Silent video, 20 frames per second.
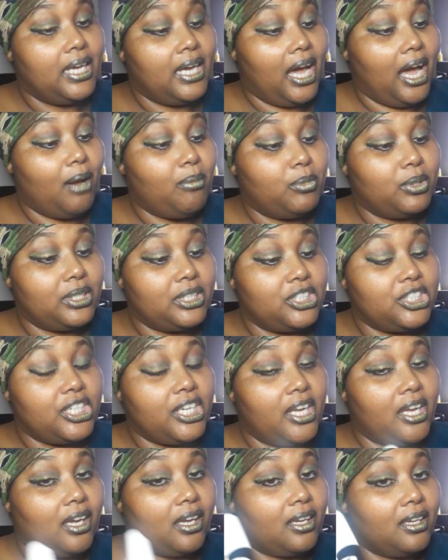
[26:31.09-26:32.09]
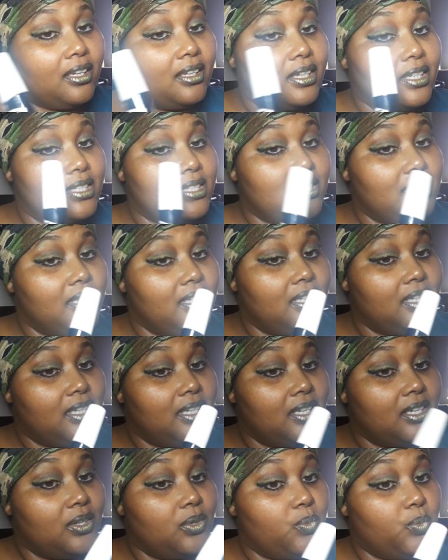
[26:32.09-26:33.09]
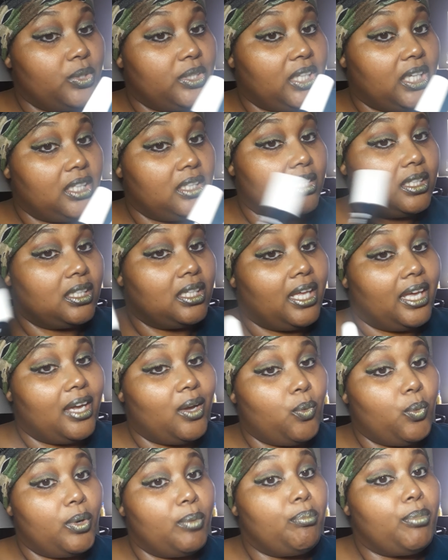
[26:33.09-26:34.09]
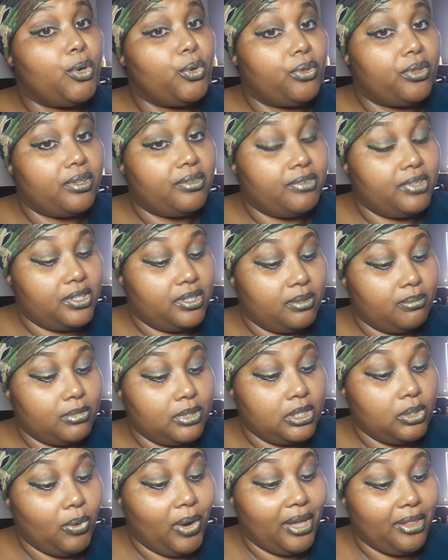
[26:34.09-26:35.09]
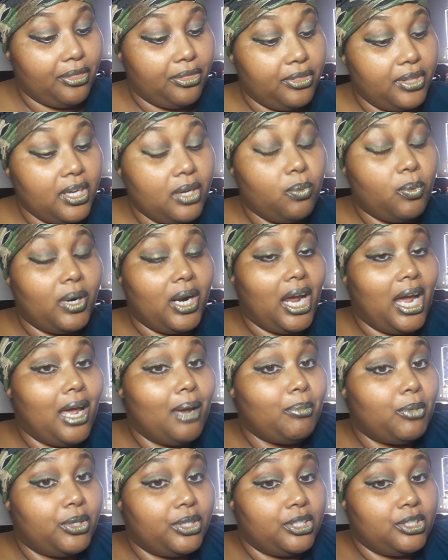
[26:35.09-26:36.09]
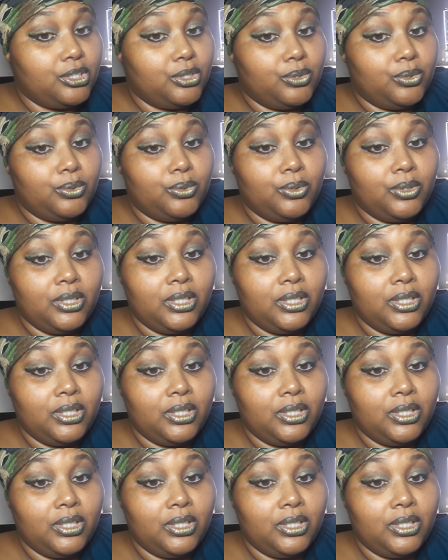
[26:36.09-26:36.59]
I'm going to check and see what they look like with both of them. So I think what I'm going to do,